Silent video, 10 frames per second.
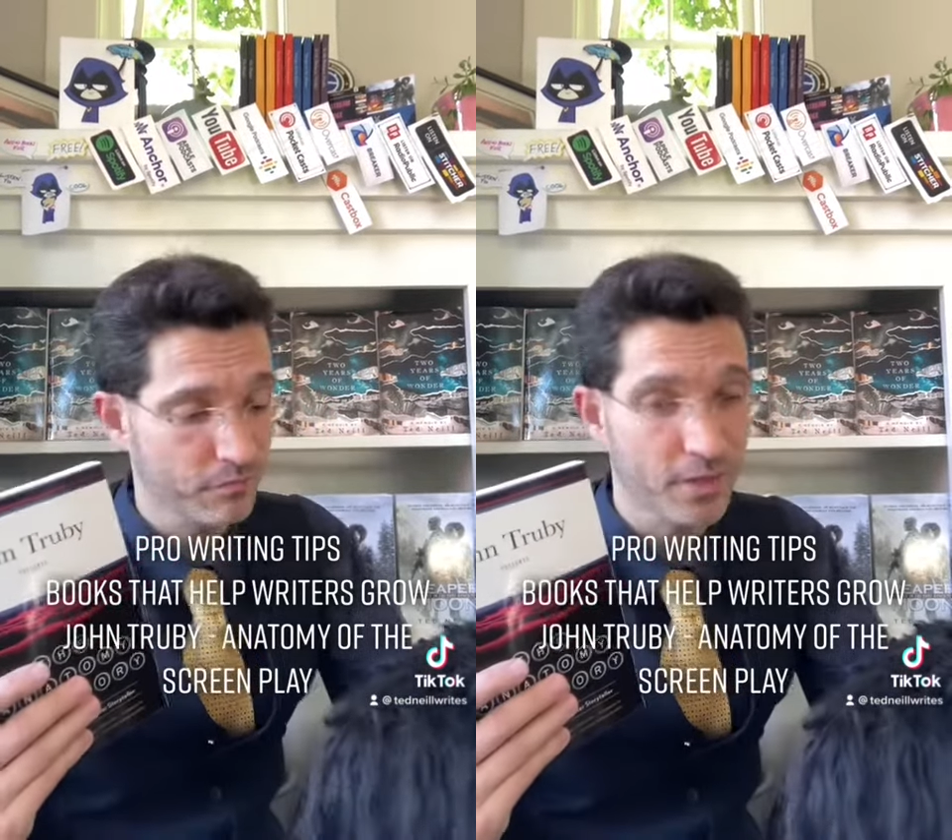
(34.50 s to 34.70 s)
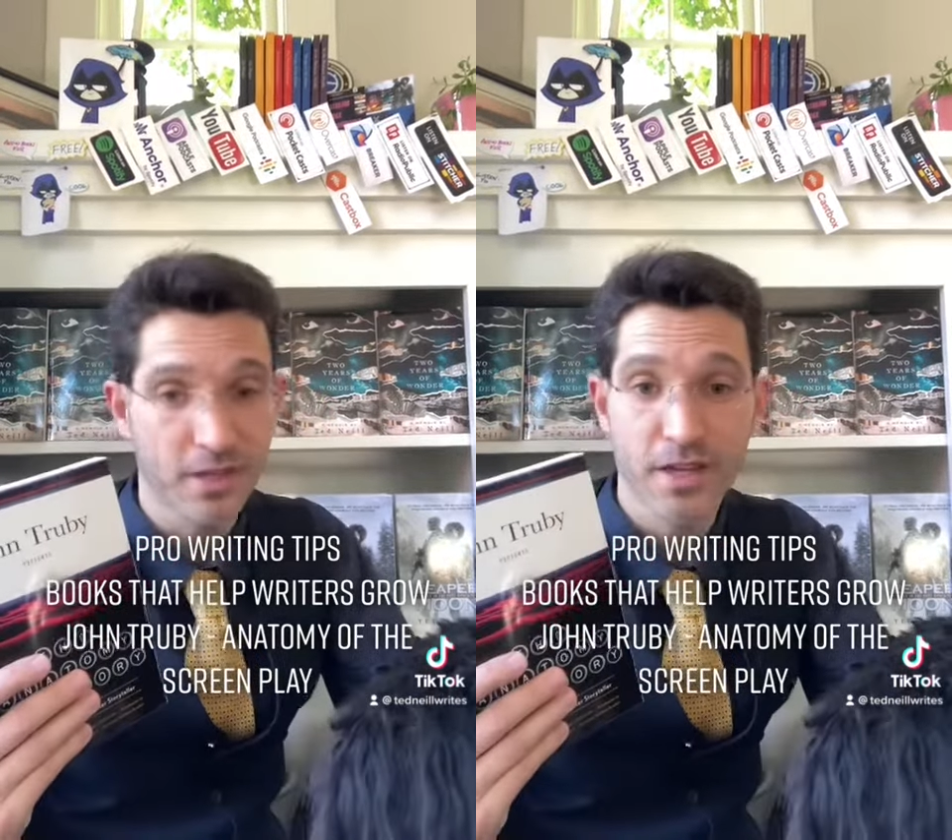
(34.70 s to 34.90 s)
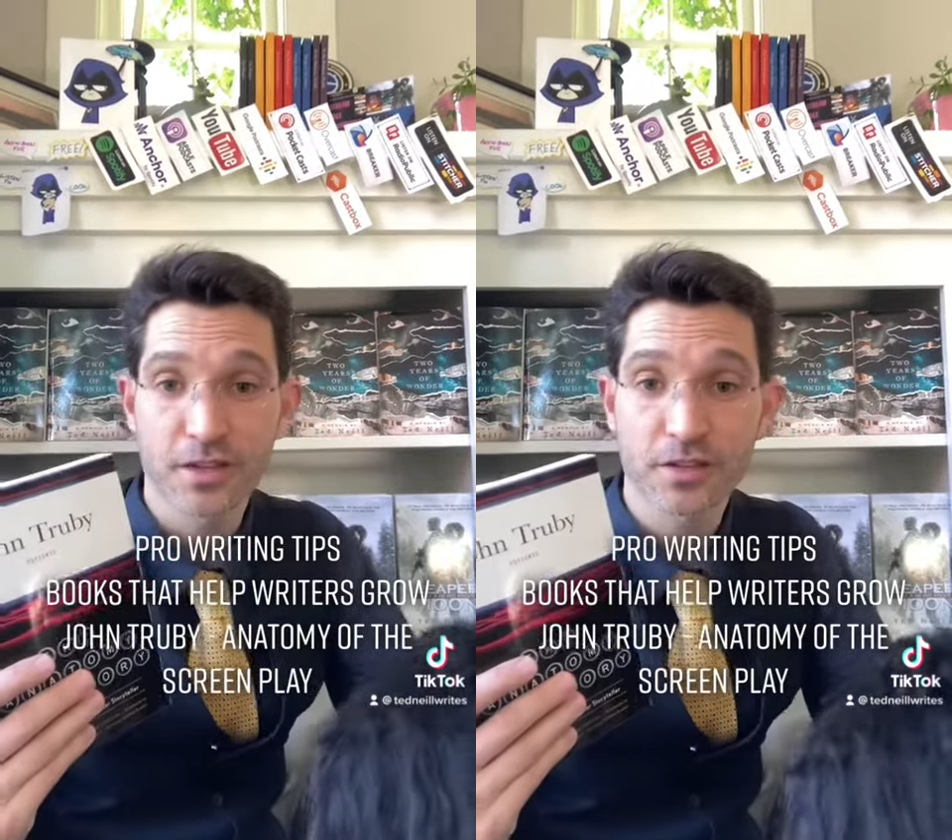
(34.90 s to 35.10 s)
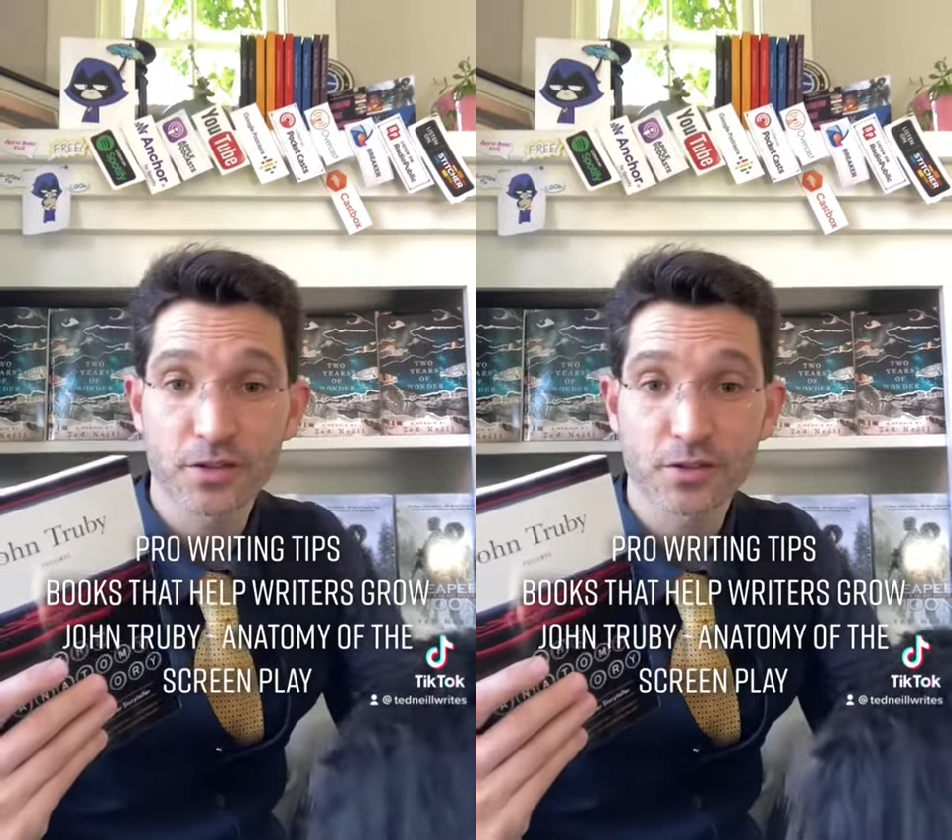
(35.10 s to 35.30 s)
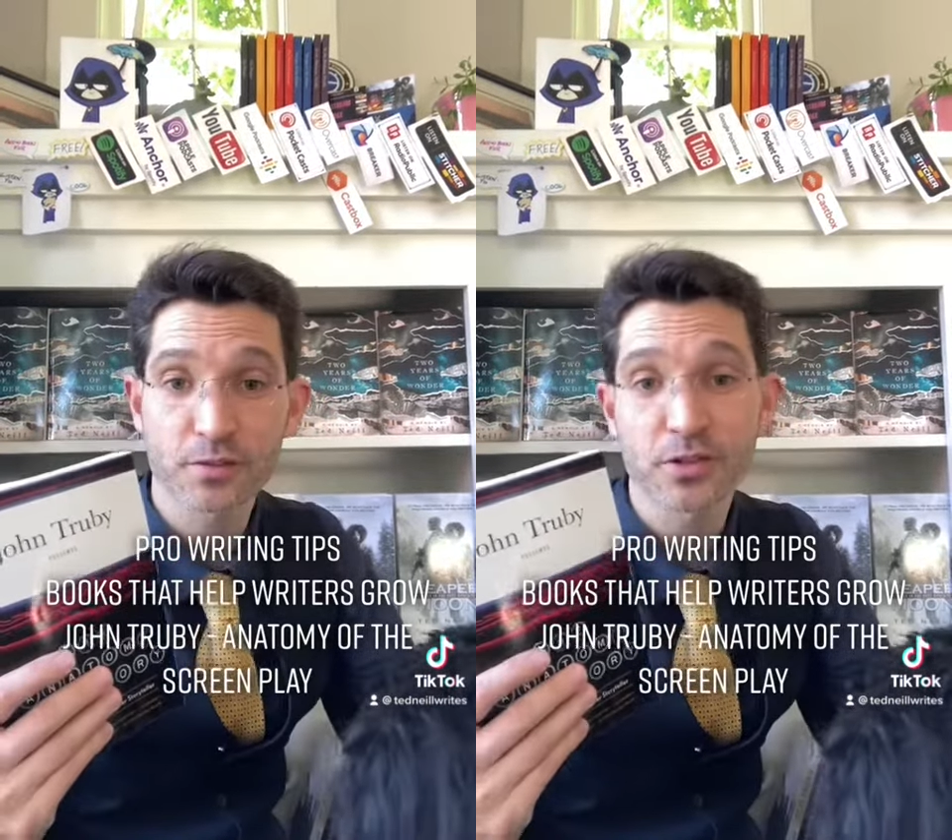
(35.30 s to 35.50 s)

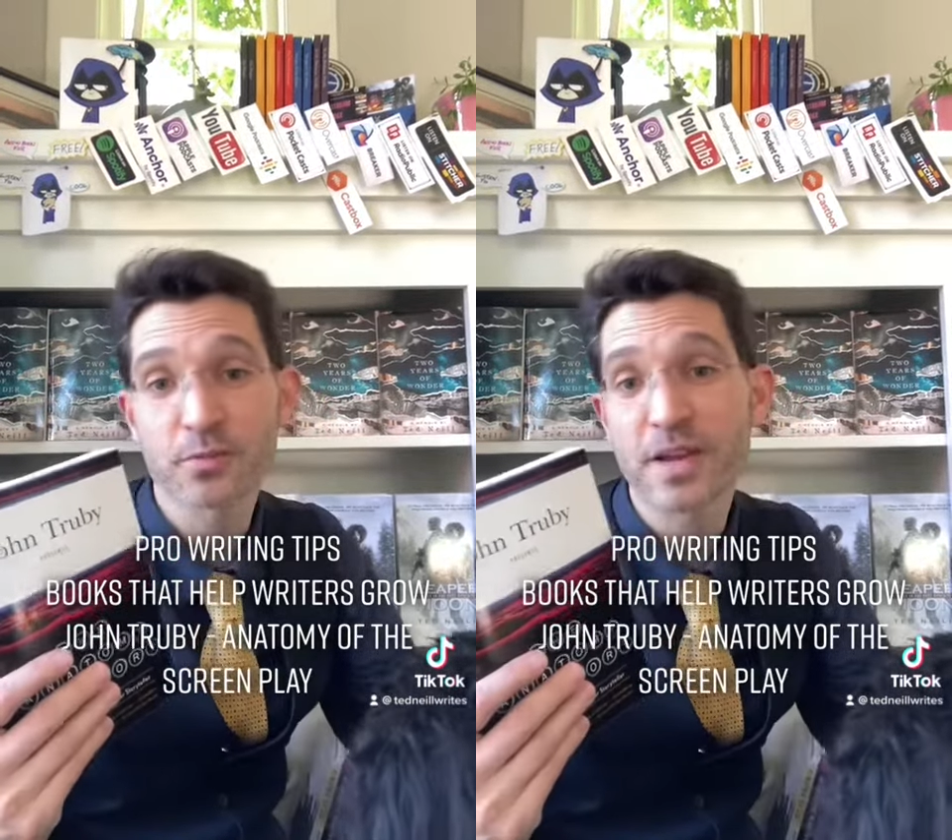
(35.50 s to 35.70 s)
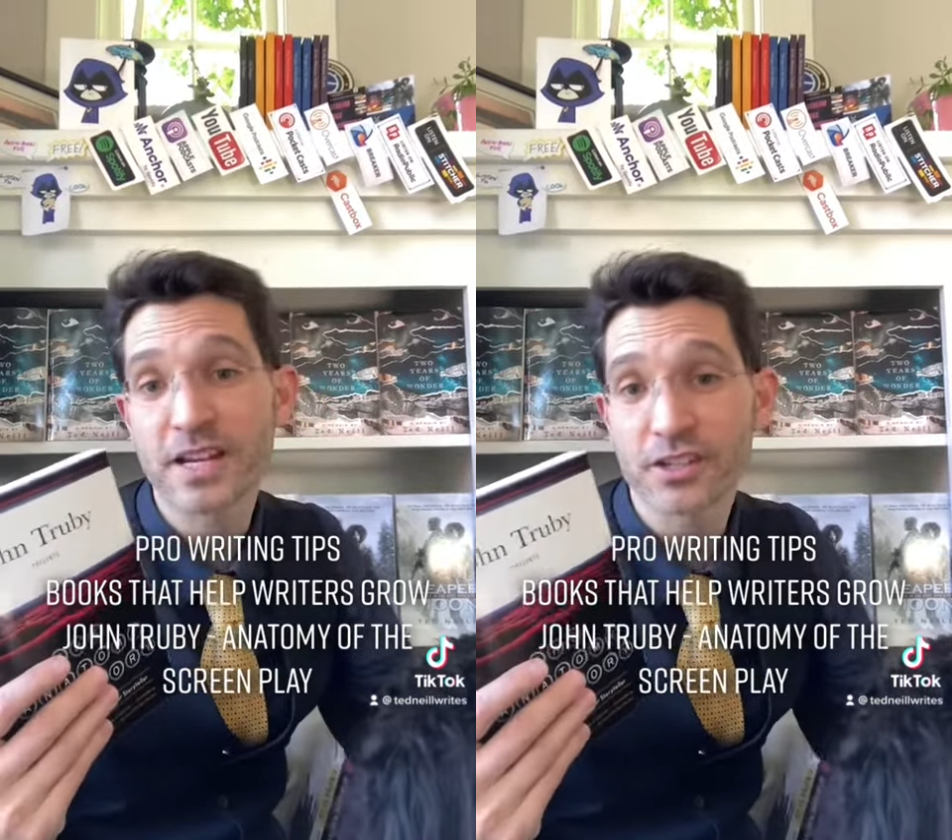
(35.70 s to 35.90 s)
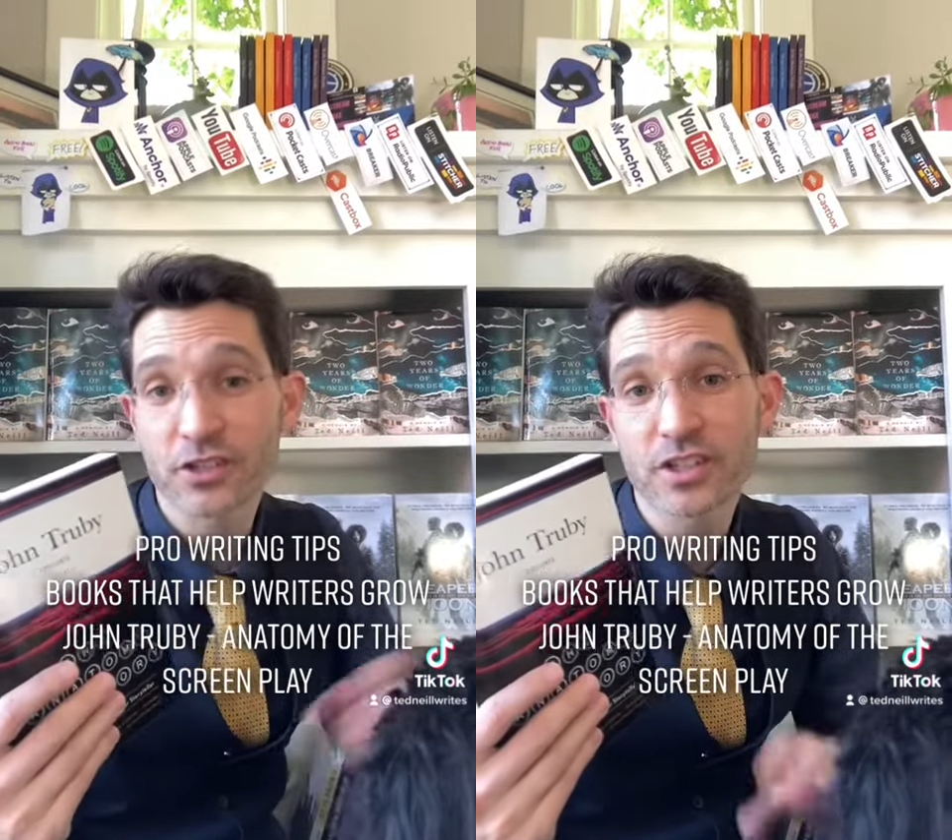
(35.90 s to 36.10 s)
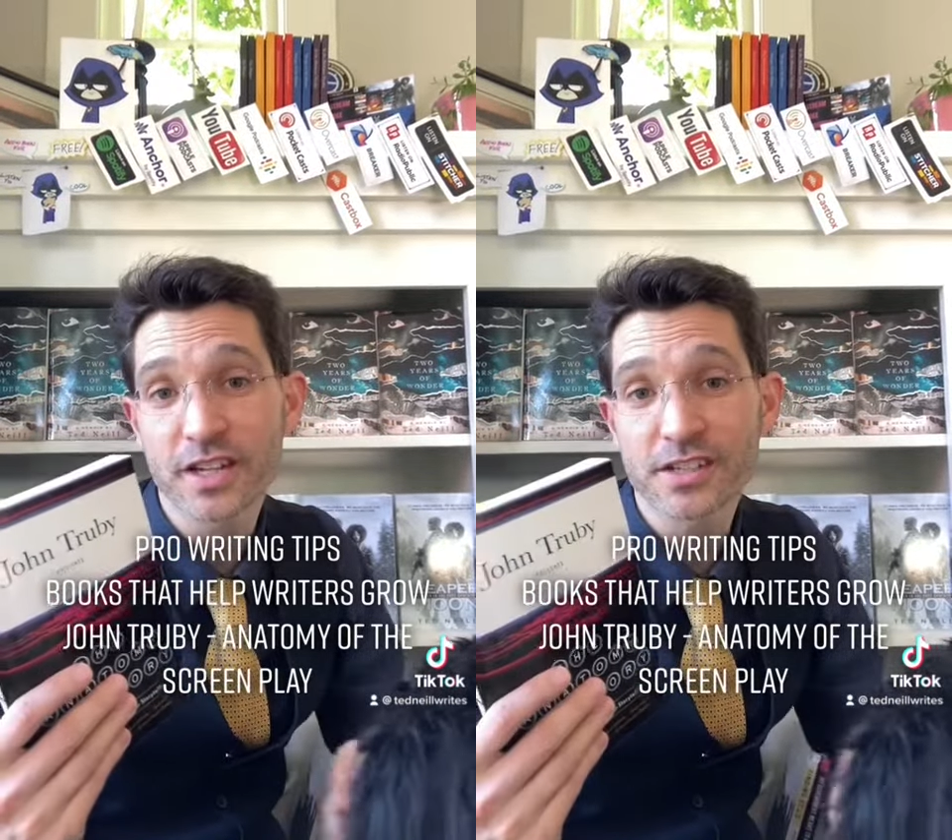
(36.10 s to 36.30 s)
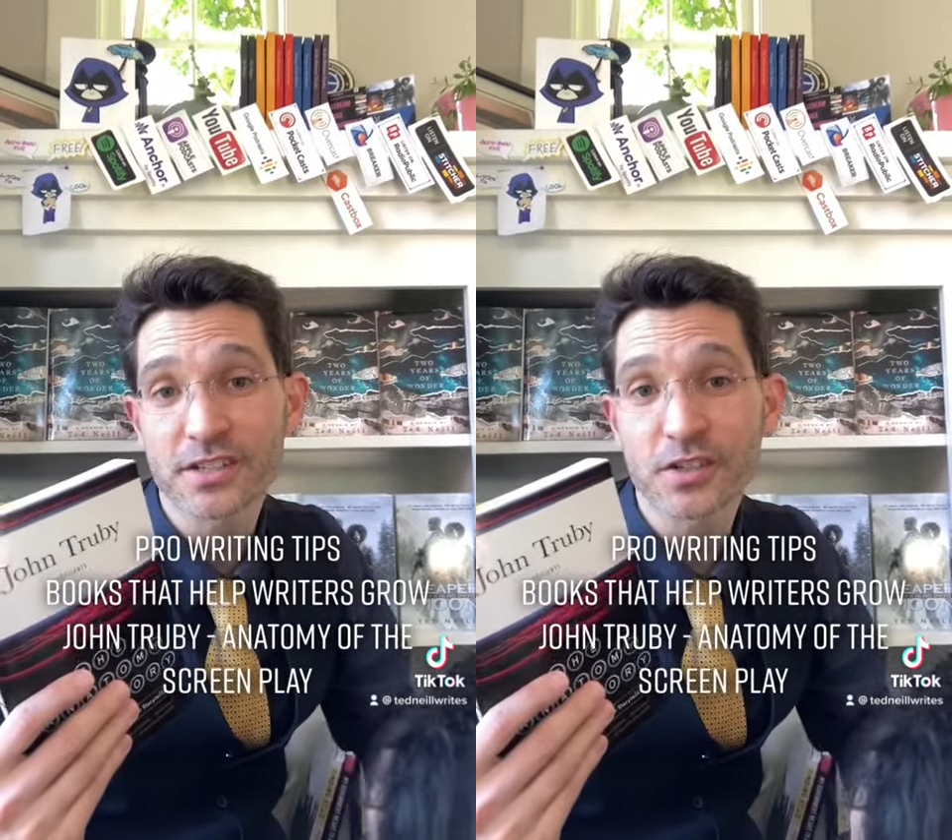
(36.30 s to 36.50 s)
there's Penny. She
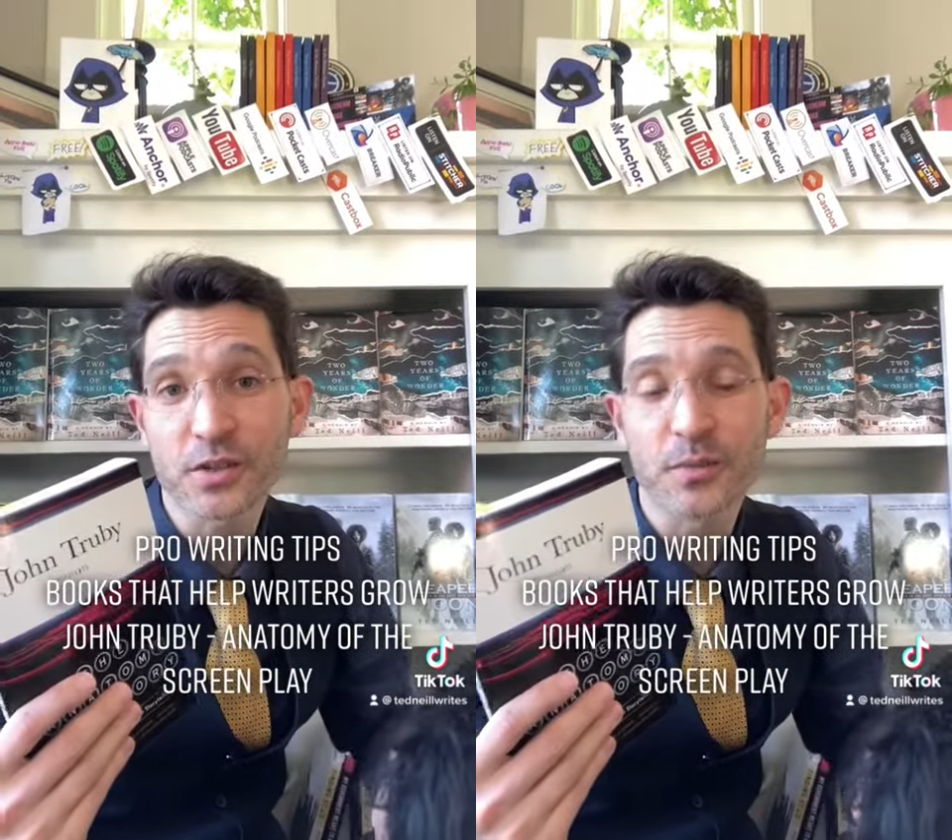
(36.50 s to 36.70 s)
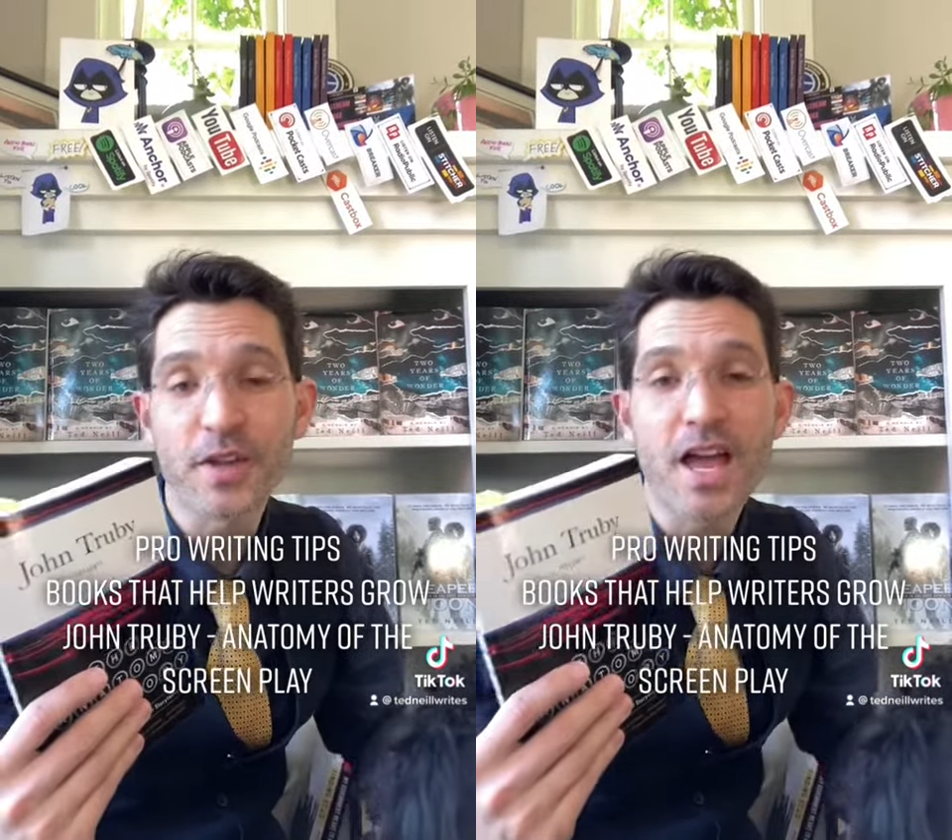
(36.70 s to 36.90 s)
likes it too.